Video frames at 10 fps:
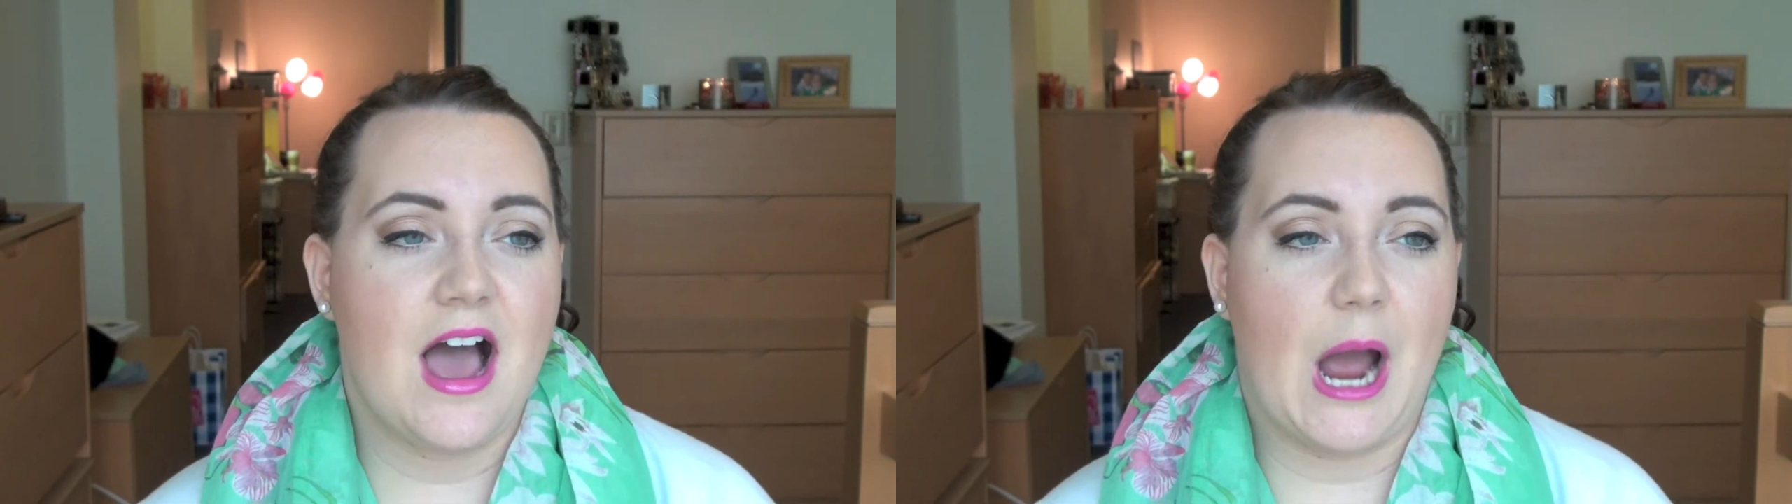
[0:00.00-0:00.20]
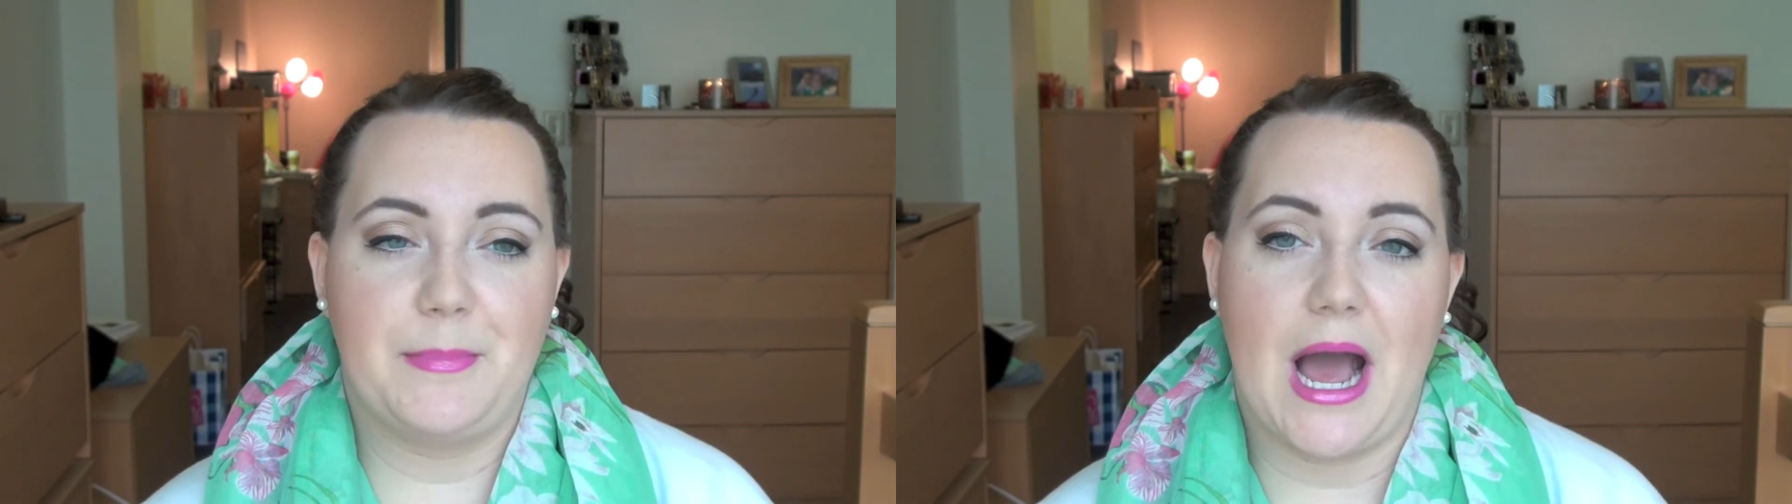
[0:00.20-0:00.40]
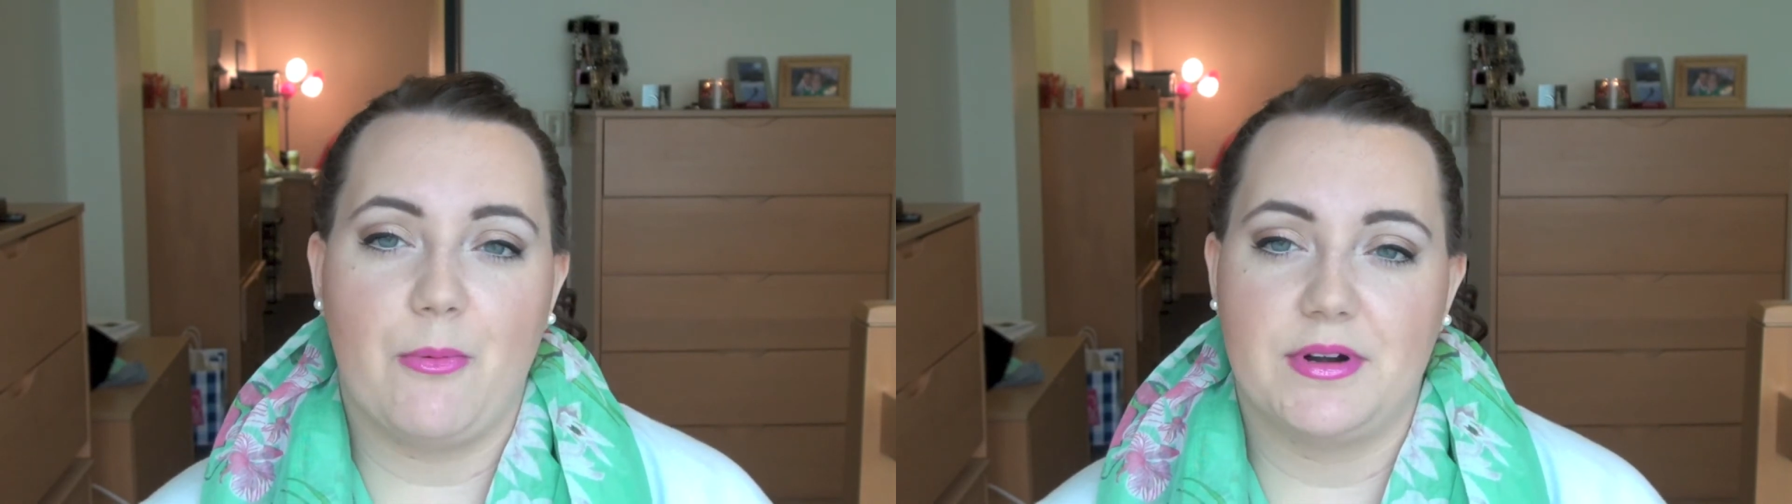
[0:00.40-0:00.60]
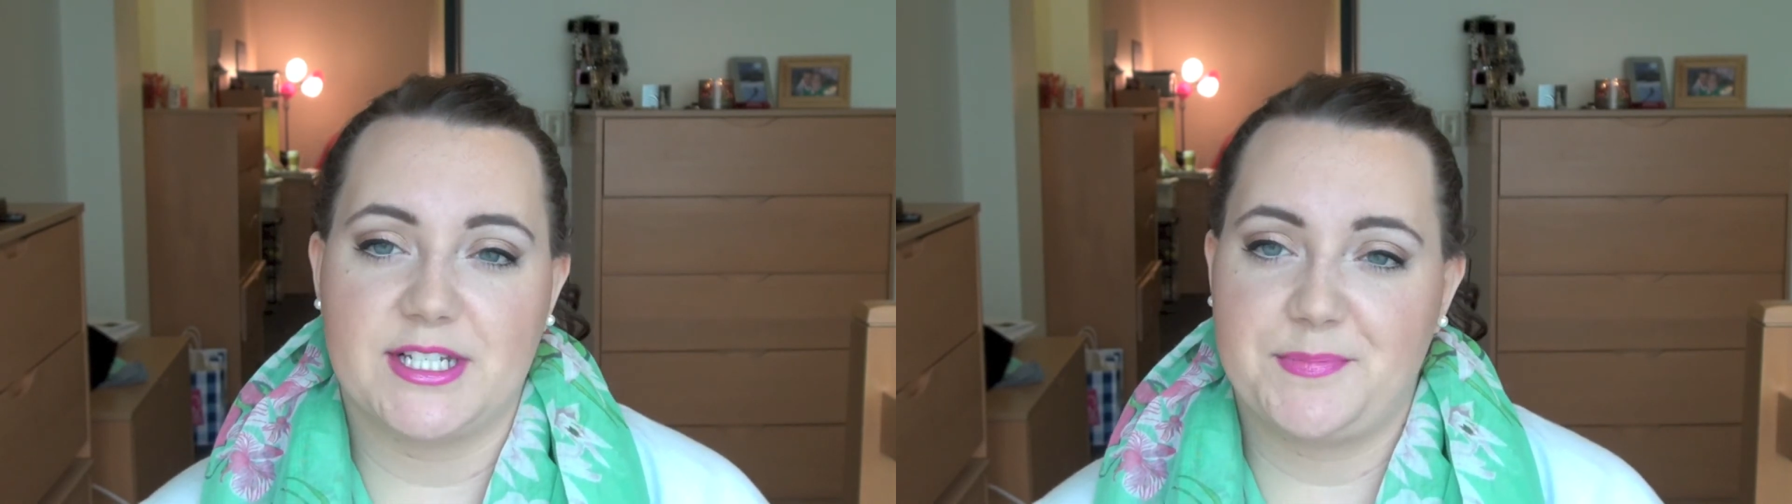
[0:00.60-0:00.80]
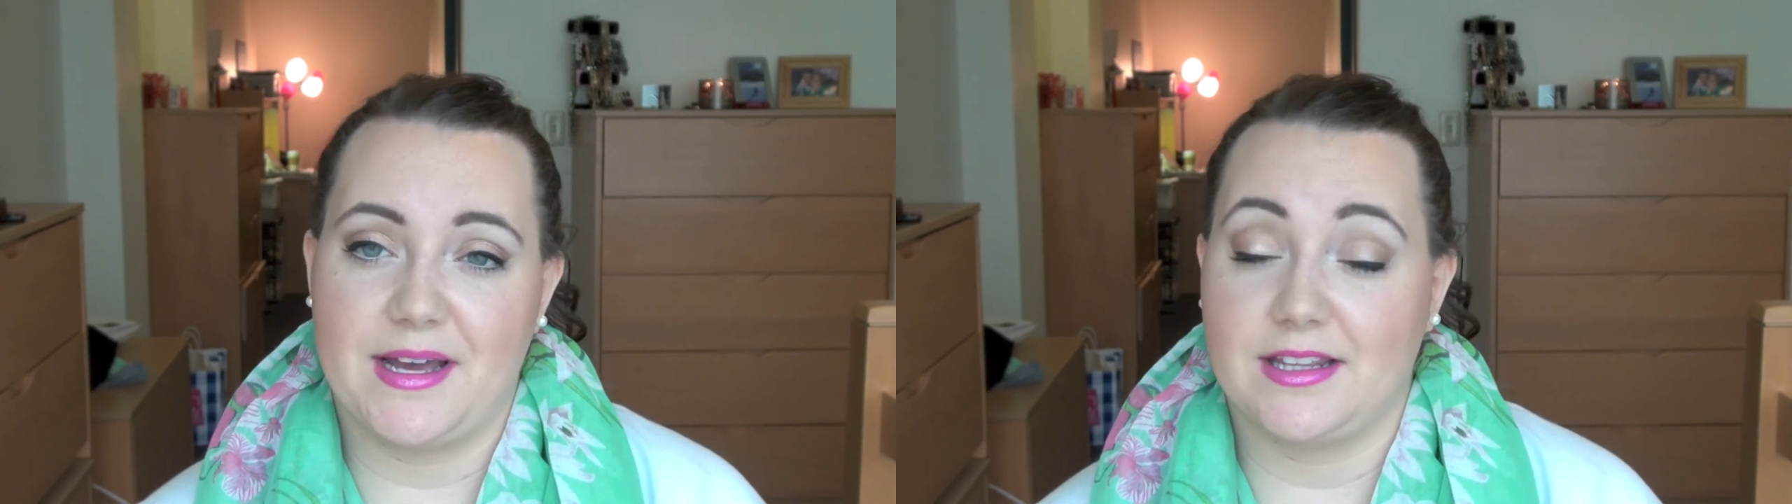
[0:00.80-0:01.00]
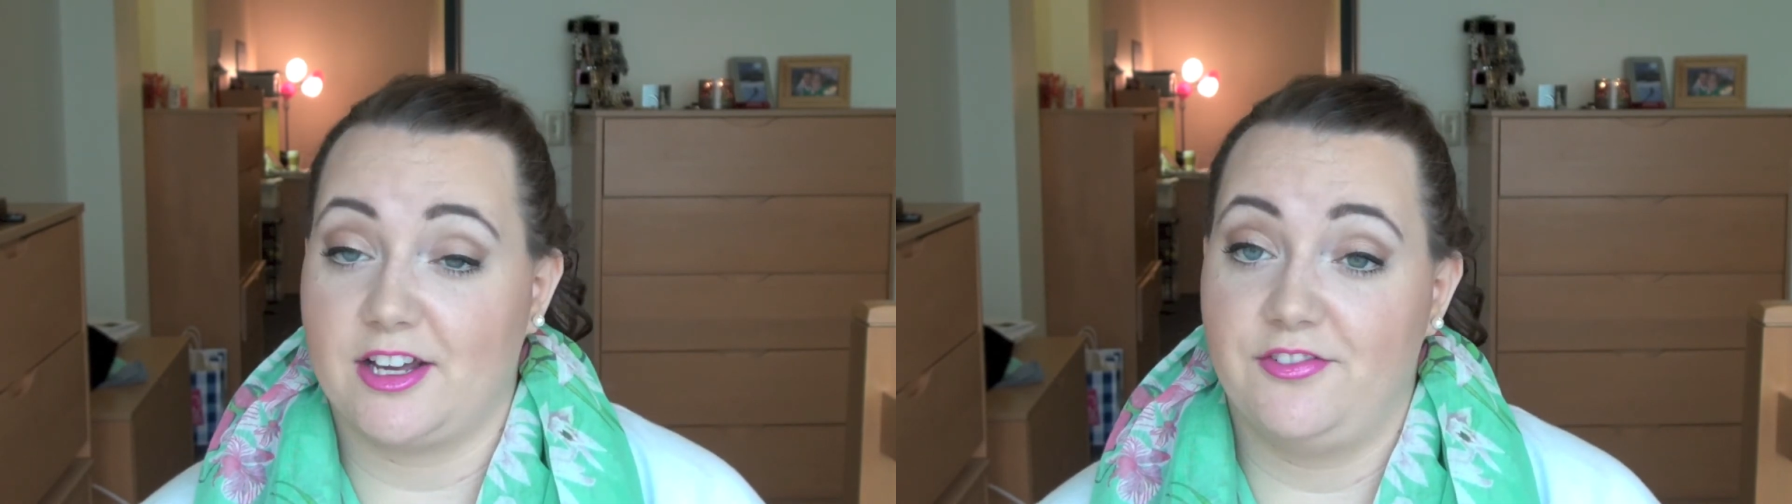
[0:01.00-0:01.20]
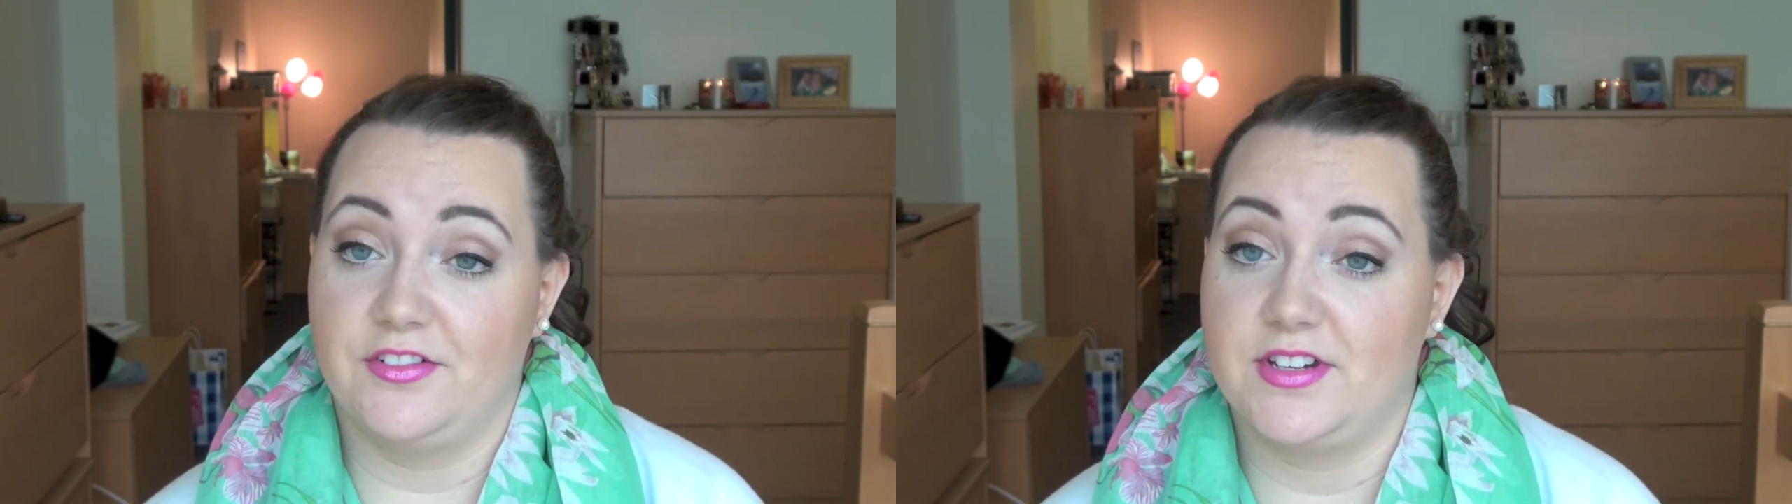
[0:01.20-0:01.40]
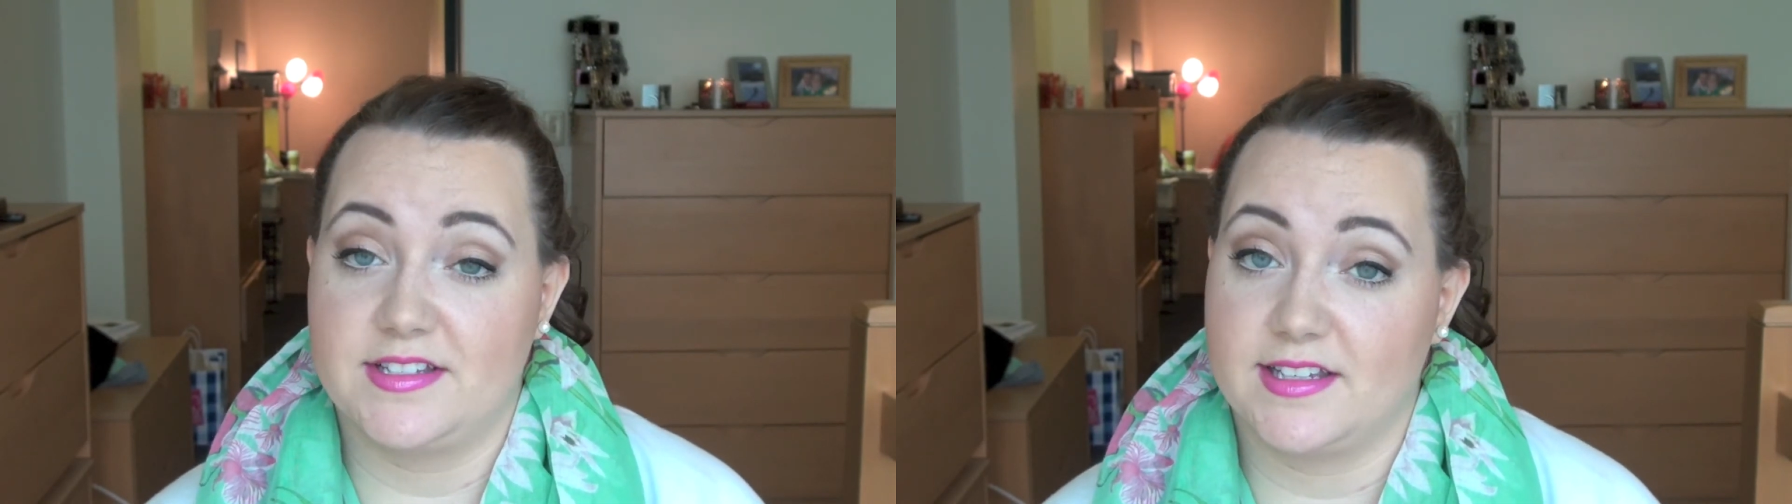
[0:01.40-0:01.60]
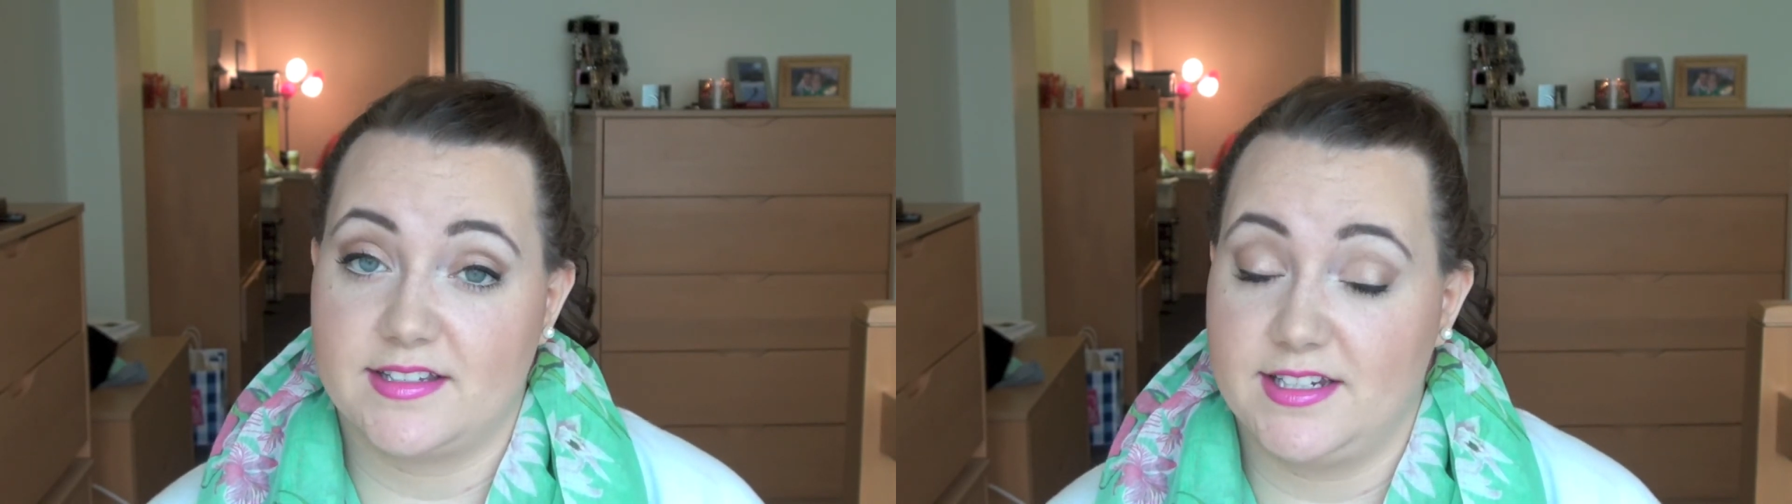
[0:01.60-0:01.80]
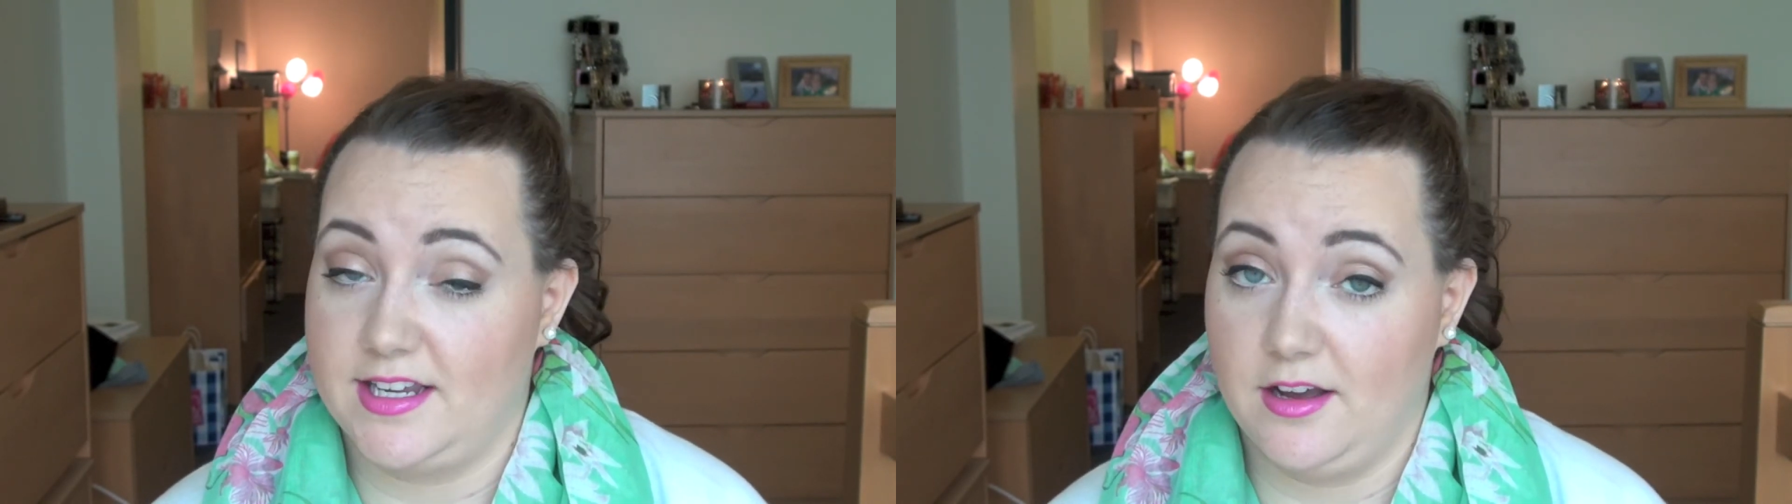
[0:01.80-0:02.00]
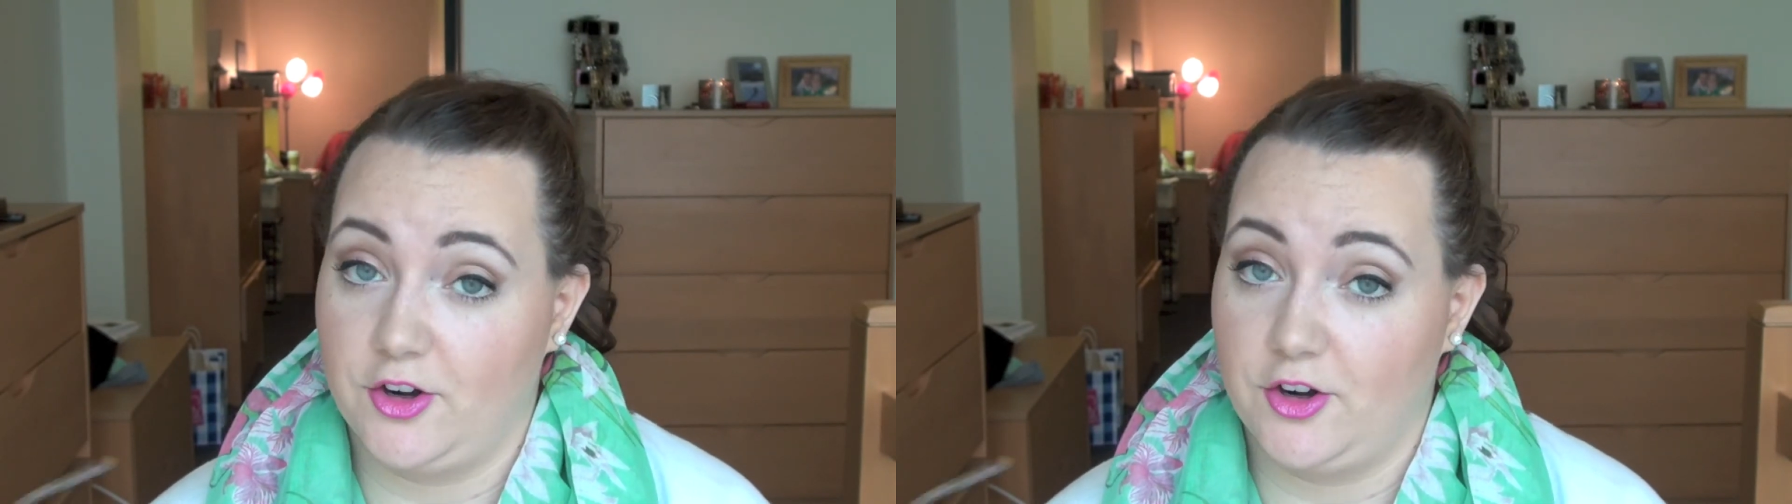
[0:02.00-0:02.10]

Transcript: I'm not one to spend like $50, $60,